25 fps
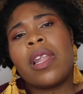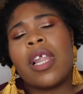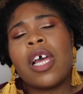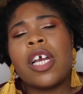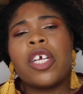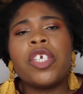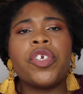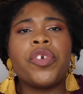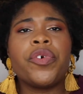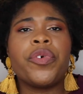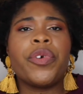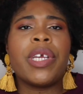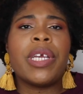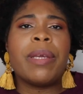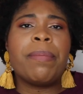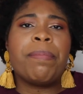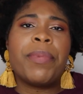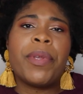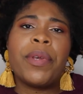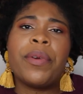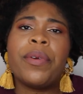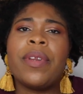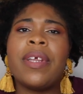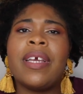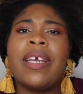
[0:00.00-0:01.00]
luxury,
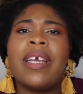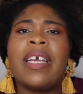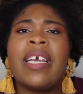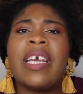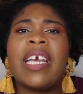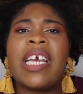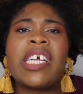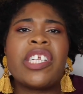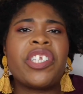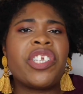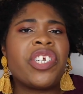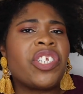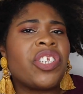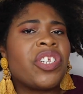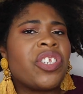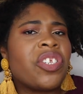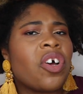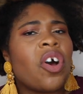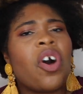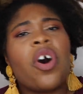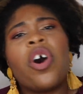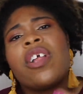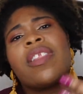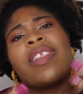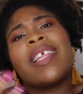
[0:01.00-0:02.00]
beauty, and just
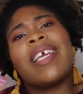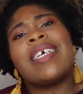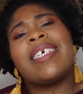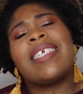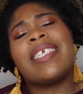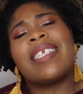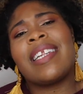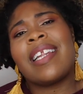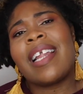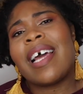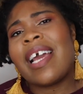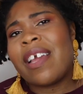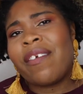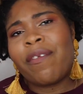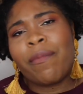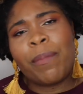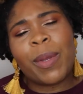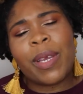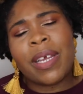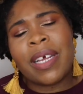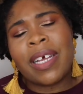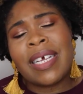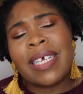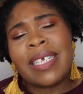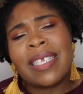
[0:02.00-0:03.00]
all things life
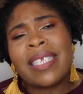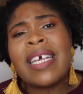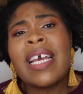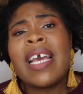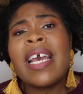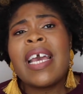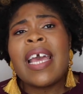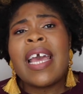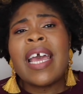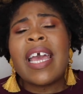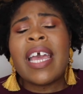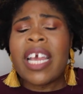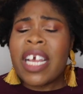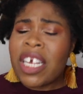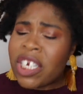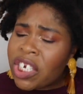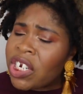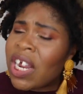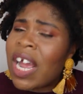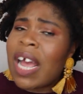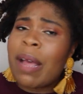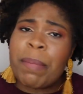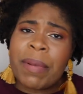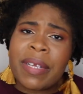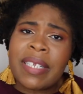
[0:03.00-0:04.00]
because it
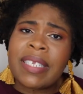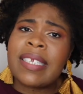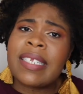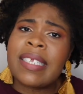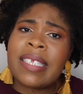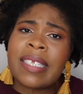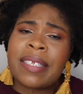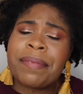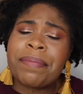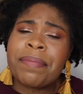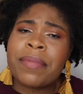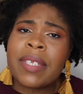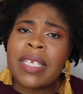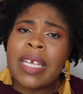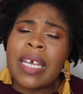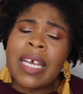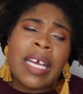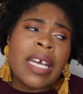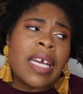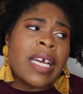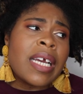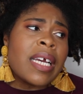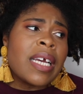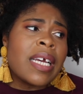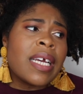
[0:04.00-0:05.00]
happens.
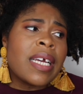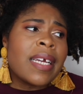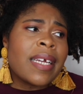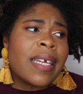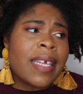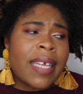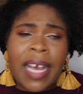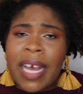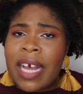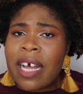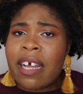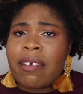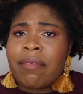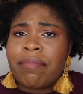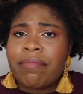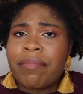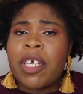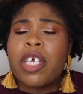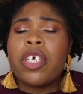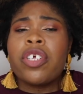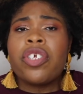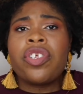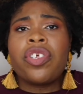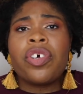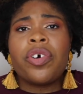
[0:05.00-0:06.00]
Yeah,
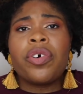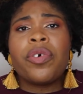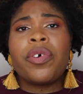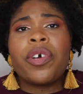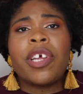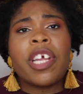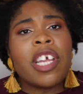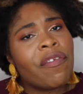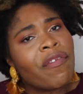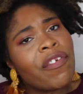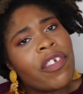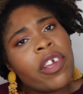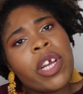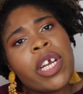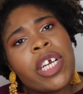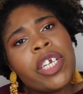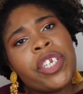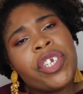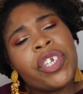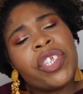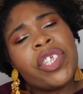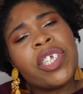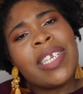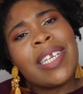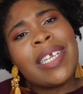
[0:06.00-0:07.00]
so if you're
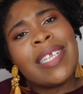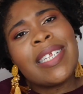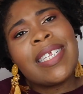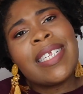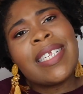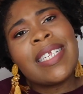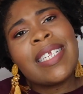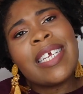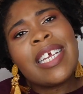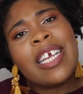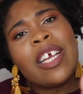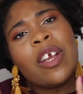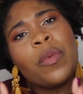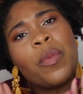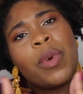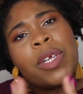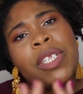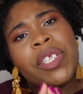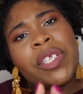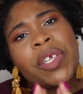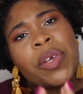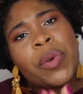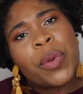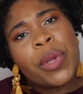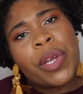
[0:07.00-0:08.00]
interested in seeing
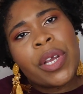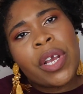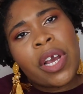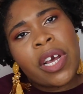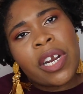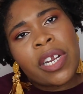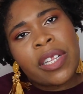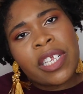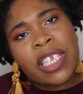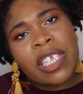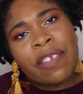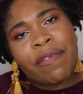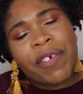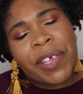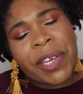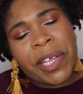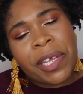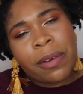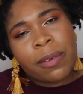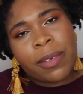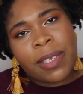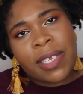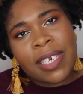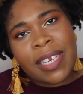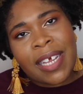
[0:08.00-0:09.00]
what's going on in this
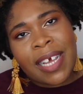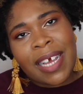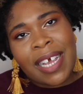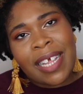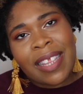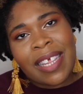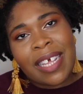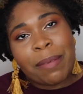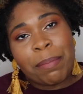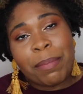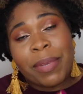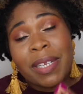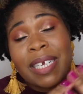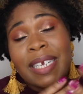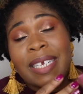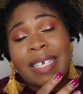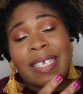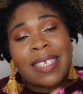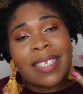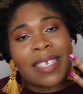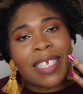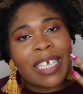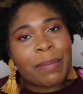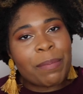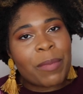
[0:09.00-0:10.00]
video today, then
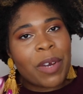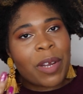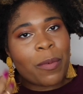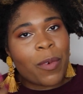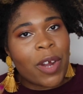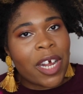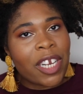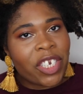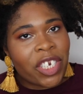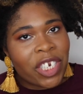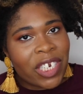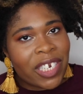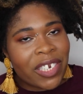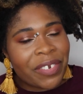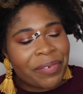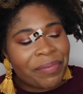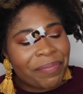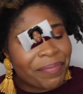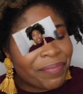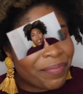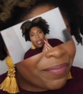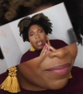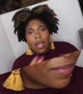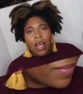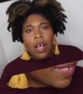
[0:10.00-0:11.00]
please keep on watching.
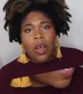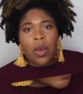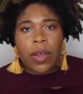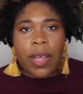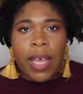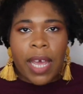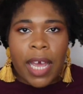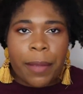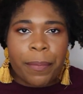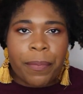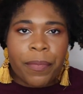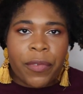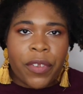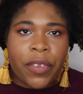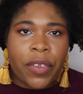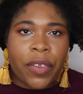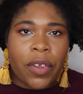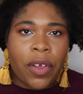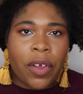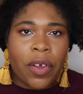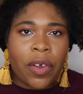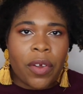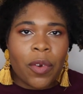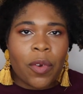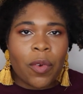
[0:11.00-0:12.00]
Okay,
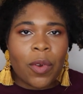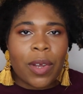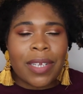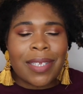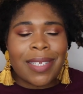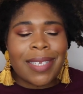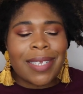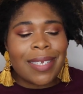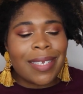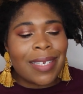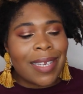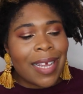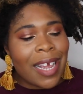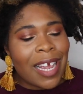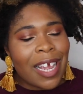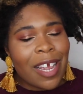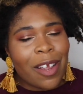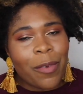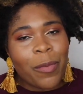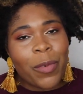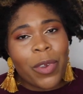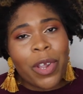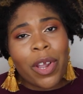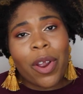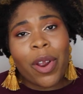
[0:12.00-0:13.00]
so today
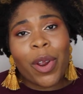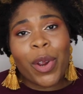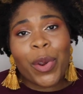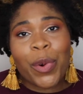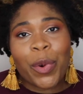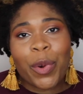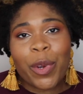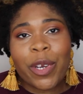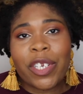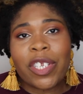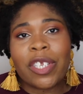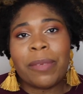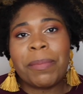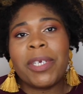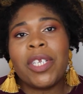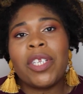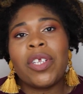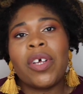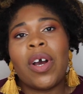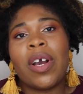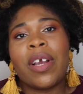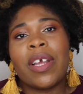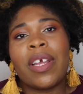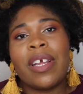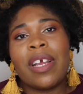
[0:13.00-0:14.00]
we are going to be
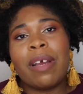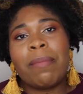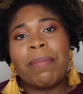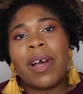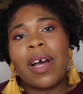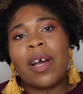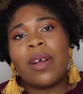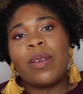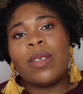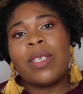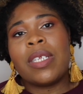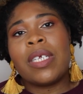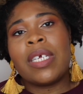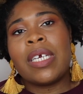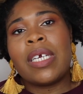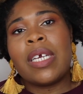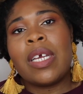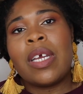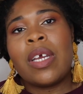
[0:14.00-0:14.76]
talking about